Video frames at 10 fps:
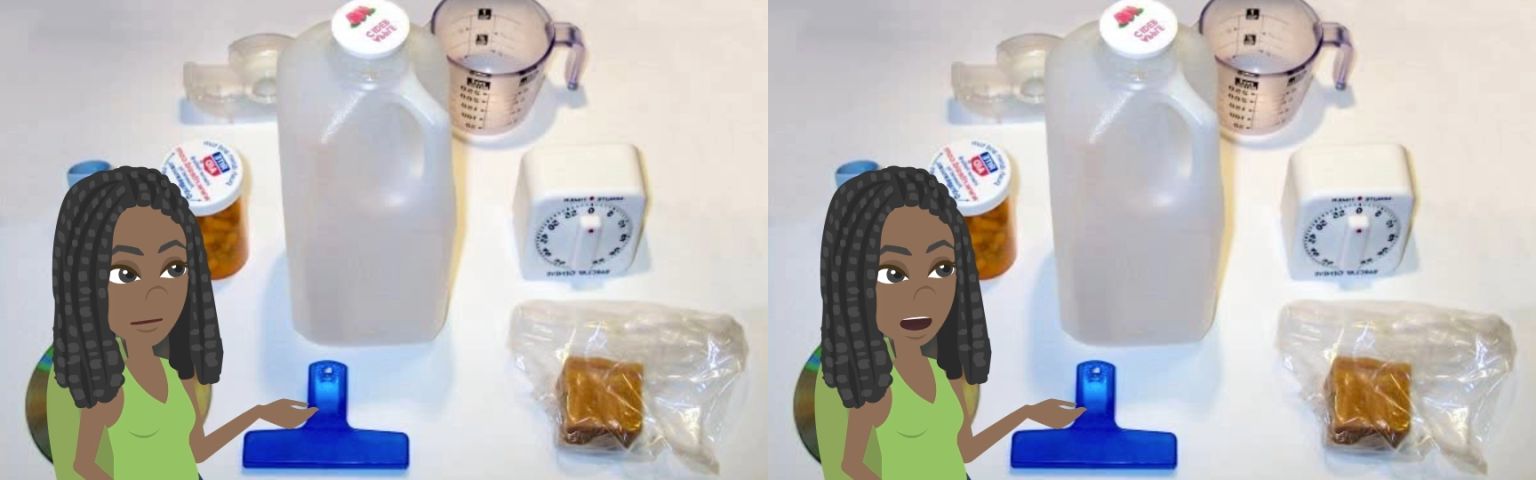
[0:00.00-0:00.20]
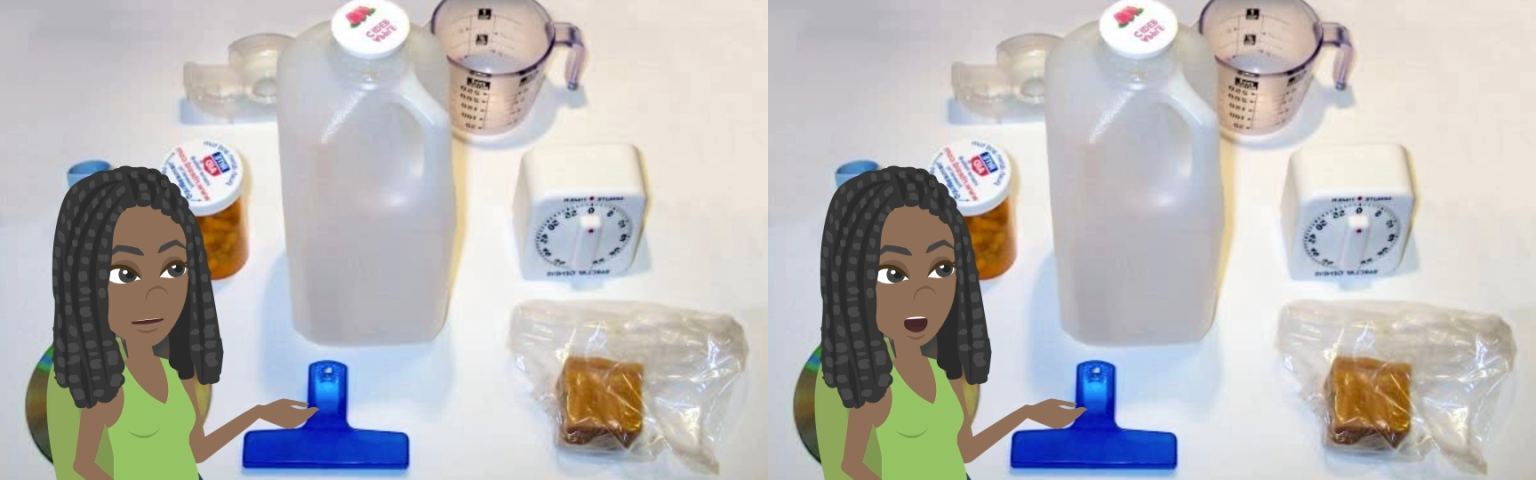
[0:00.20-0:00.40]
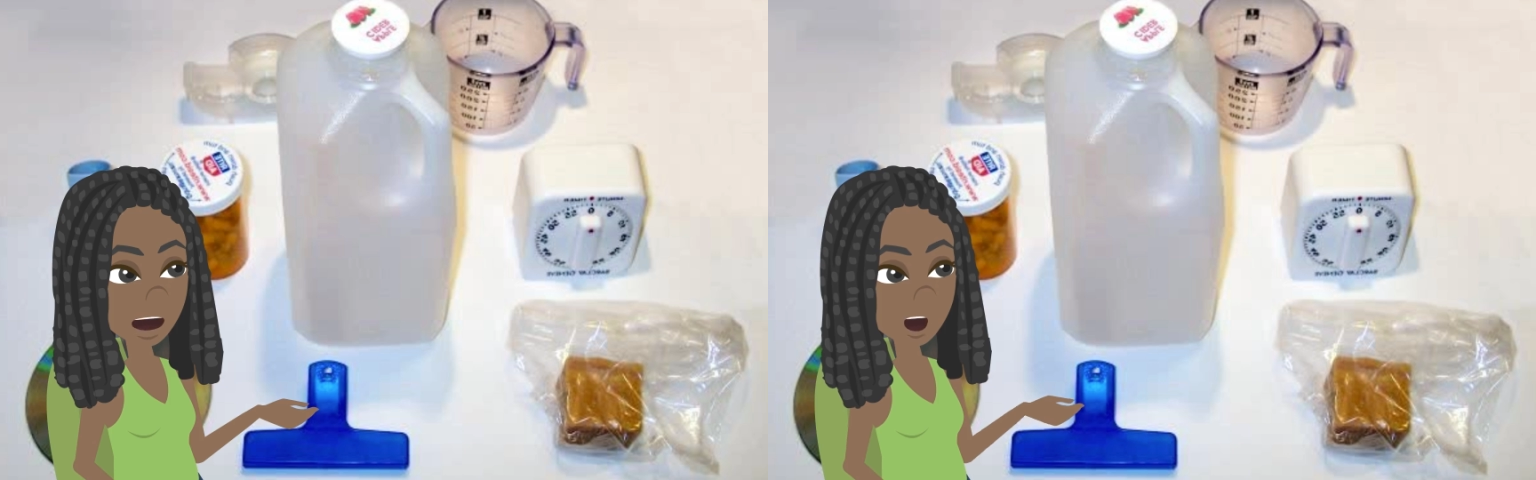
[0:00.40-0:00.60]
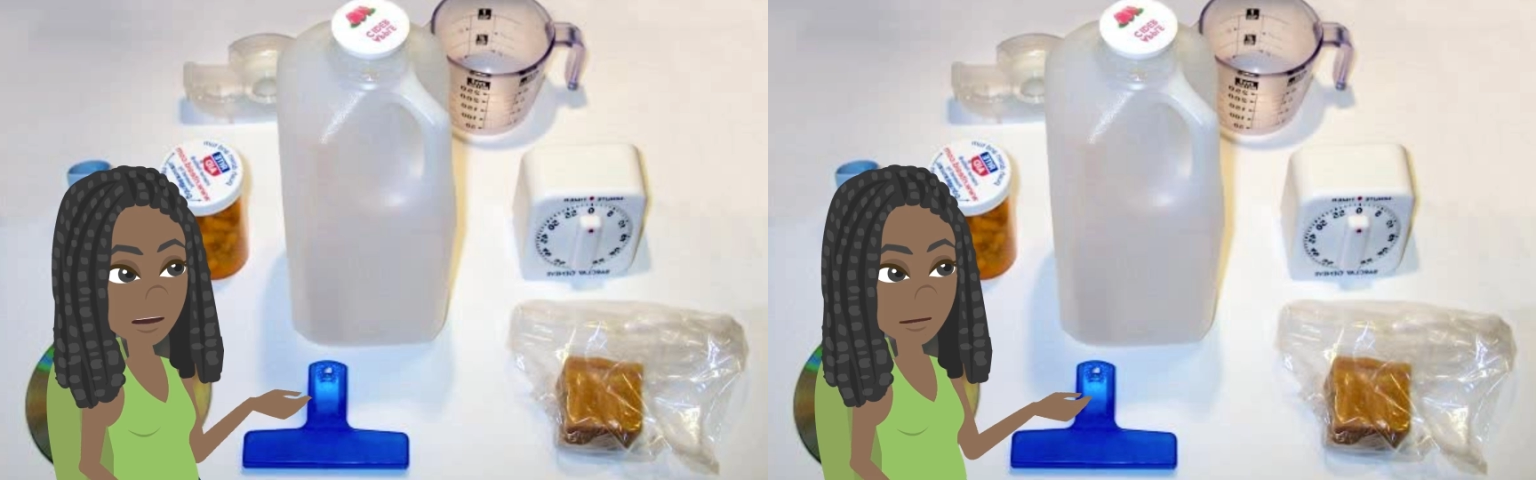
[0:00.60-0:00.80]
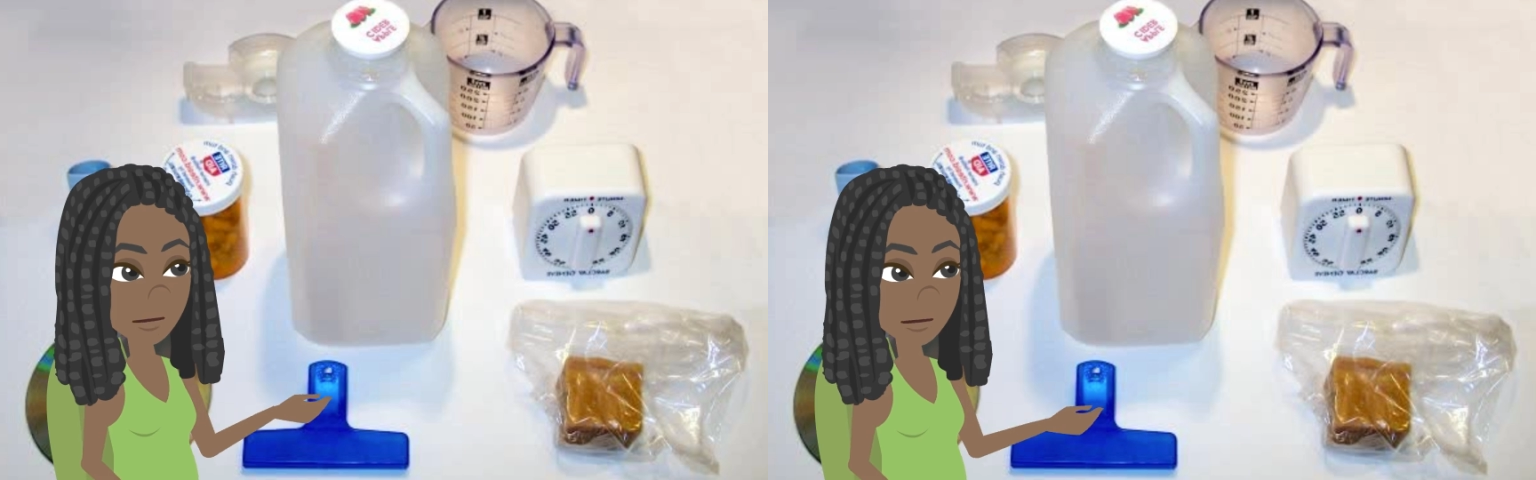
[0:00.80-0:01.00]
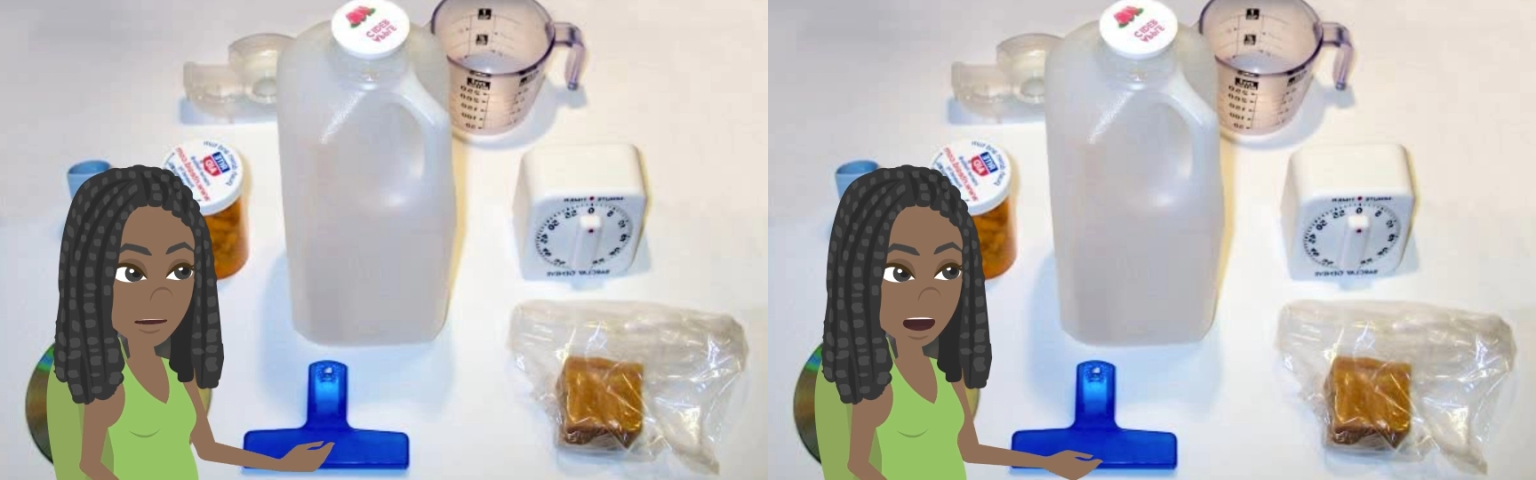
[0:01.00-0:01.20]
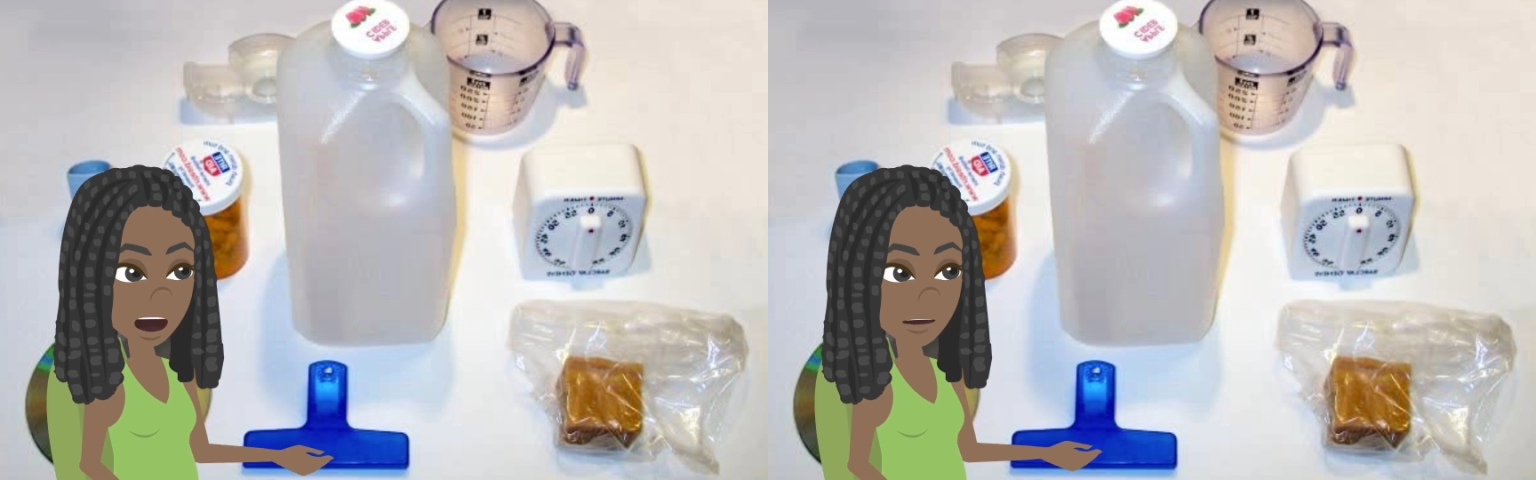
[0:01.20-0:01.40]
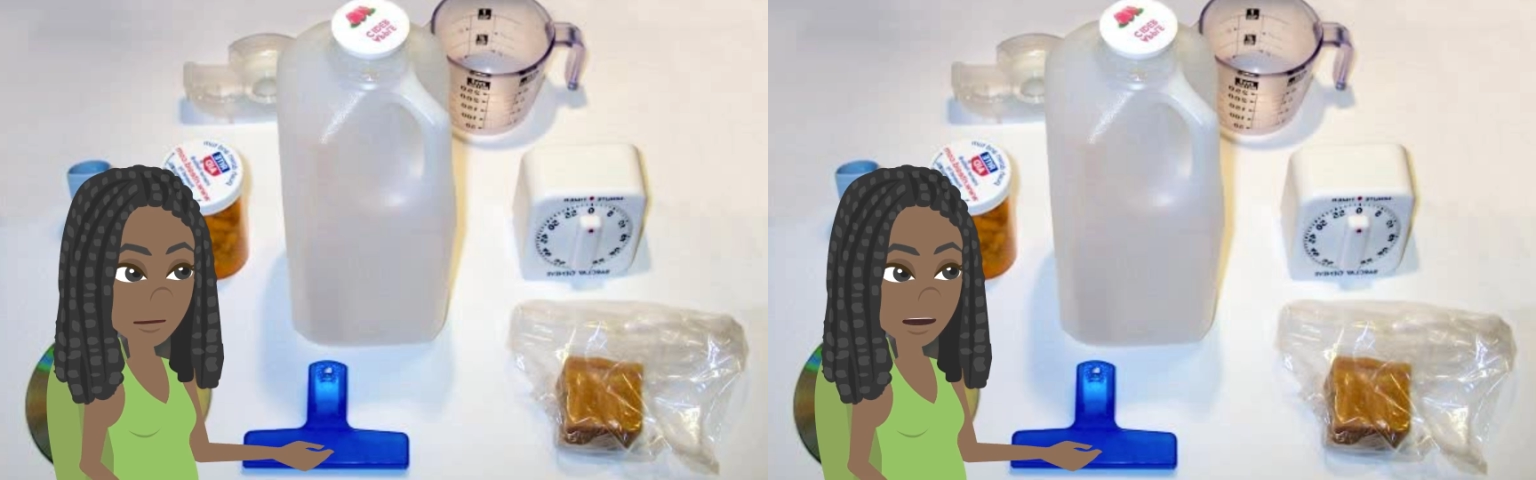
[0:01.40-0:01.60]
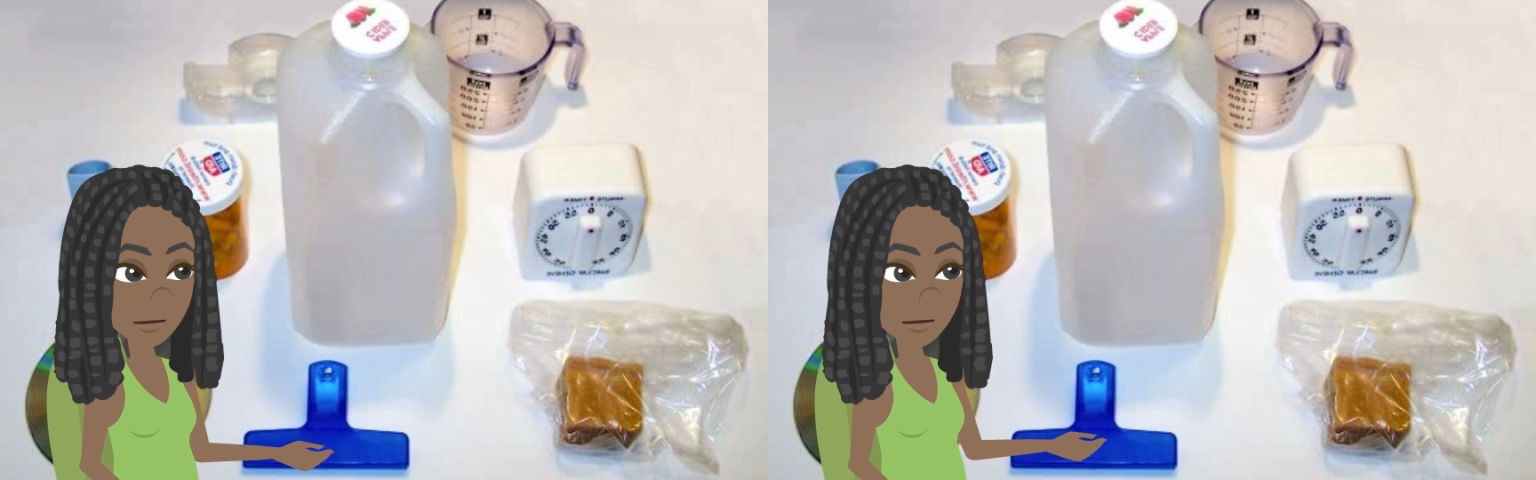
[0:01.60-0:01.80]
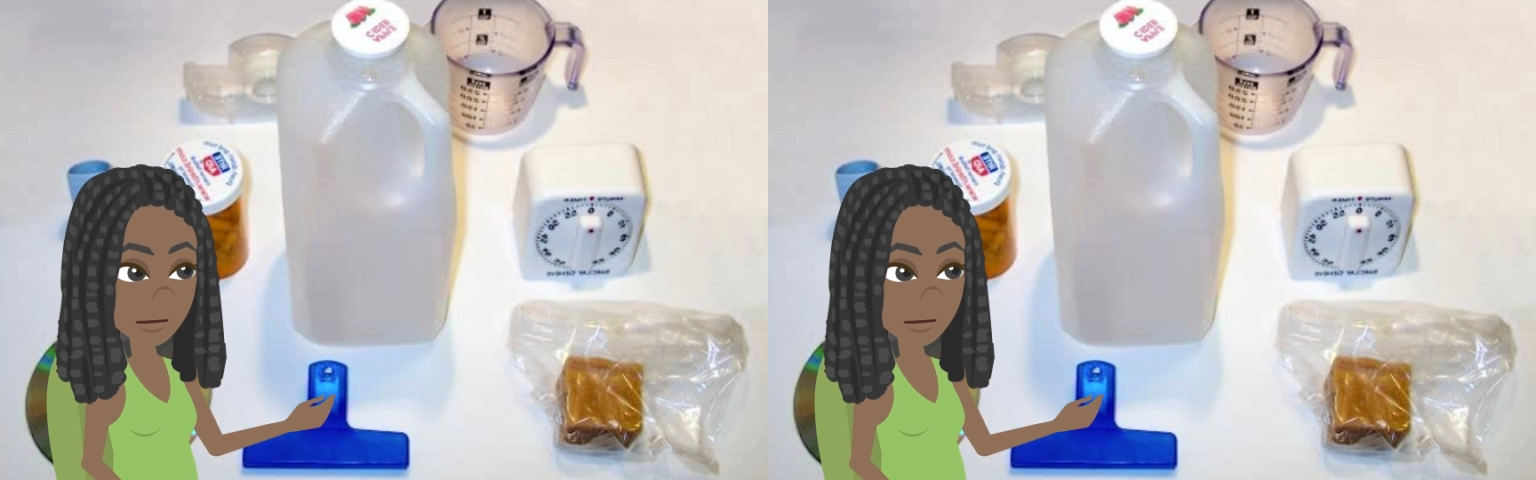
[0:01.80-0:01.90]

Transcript: containers, furniture,